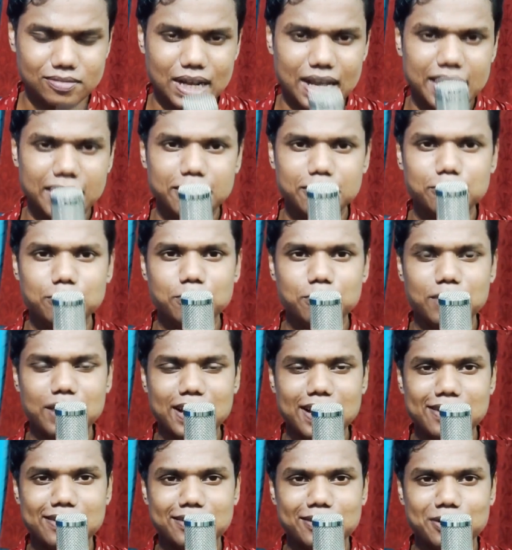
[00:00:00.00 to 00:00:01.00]
made
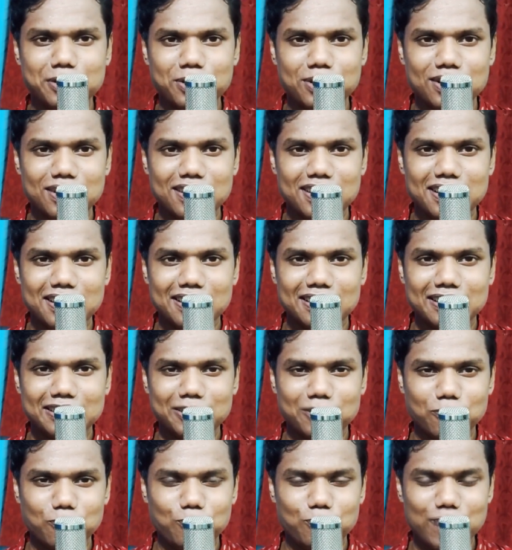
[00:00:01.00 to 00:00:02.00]
the
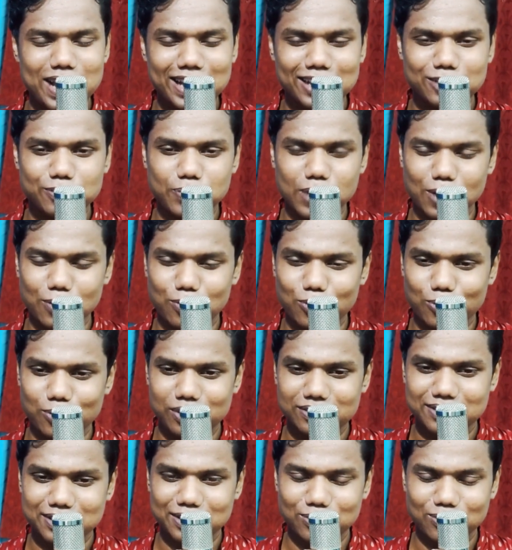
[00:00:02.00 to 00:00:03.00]
best performance
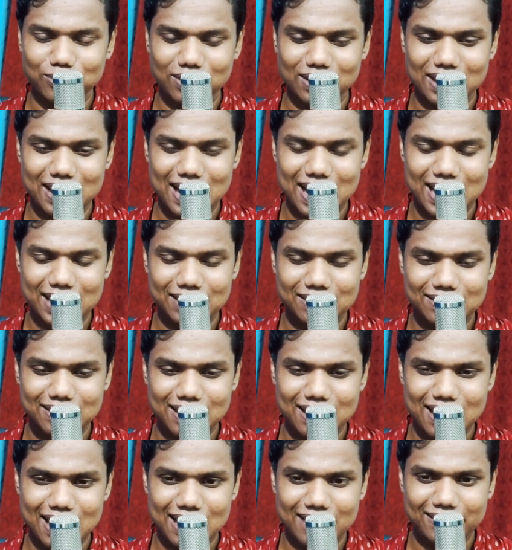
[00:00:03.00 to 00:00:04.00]
ever, and I think
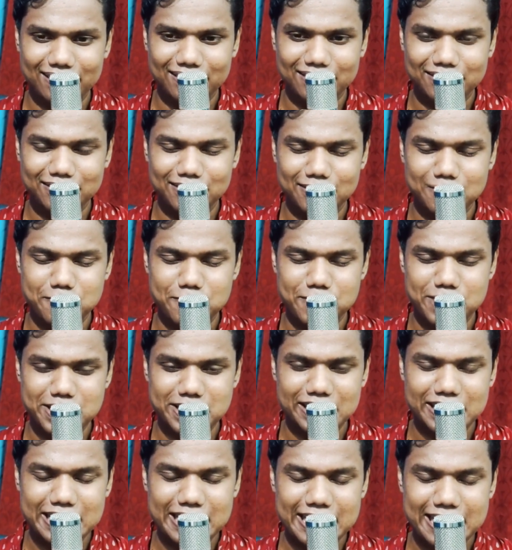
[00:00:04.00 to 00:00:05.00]
this is the
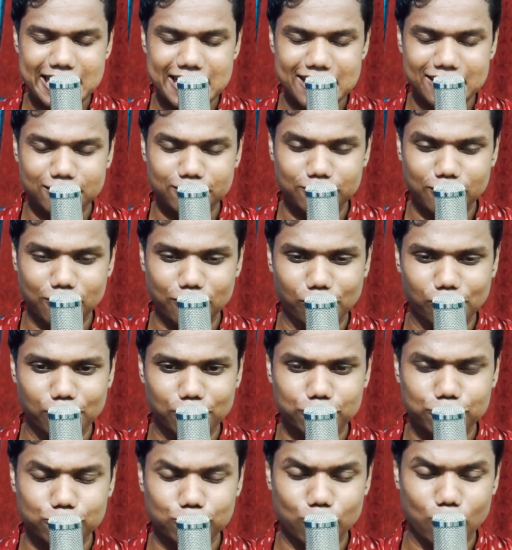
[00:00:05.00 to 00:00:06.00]
greatest performance
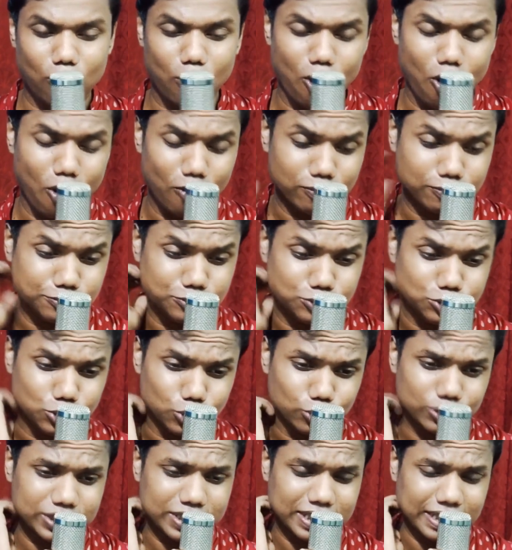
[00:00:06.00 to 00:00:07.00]
of Zhou
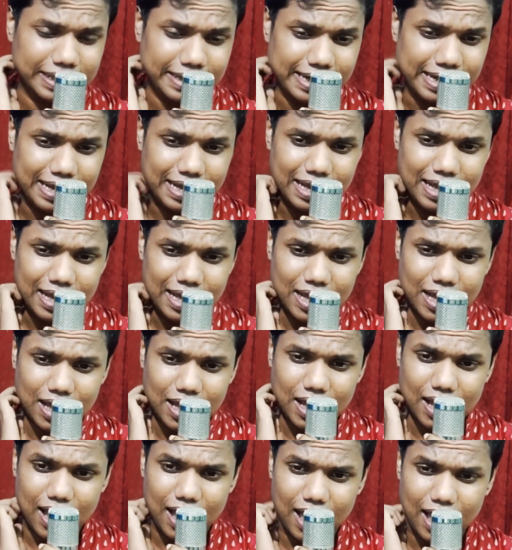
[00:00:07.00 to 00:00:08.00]
Shen.
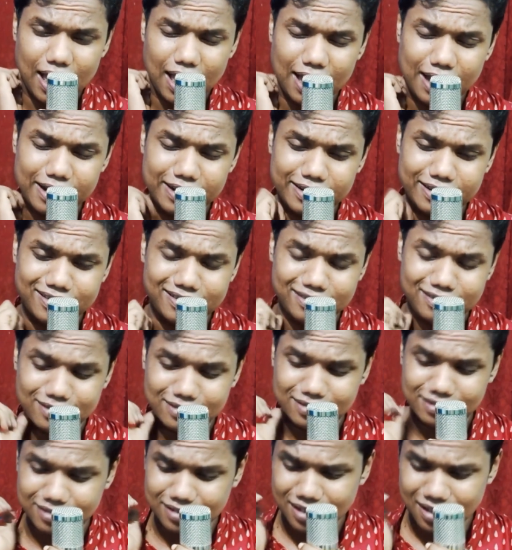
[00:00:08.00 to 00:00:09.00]
It's
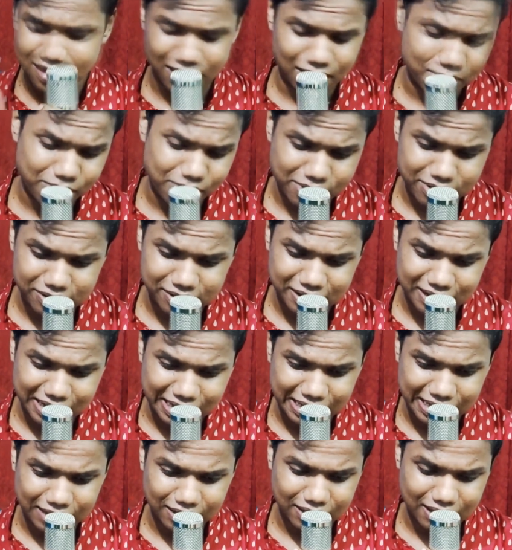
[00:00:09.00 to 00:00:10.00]
amazing
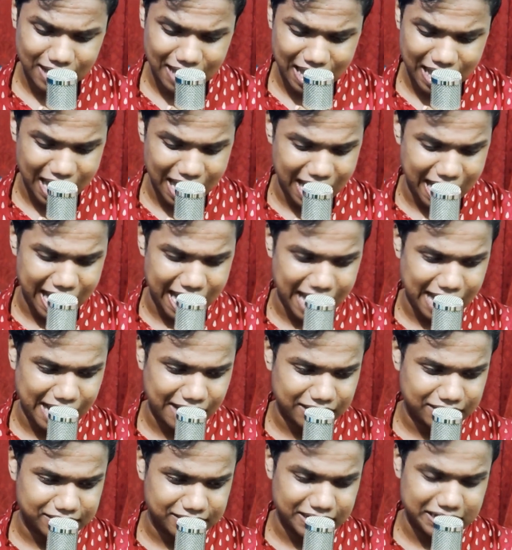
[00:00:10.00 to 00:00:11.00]
and it's
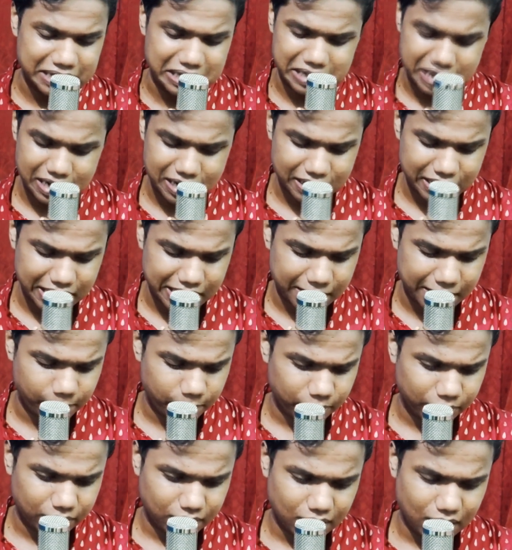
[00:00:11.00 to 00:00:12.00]
entertaining
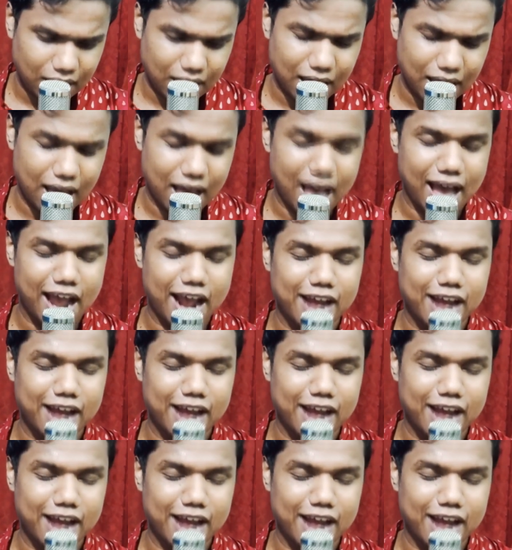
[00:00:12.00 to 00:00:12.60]
and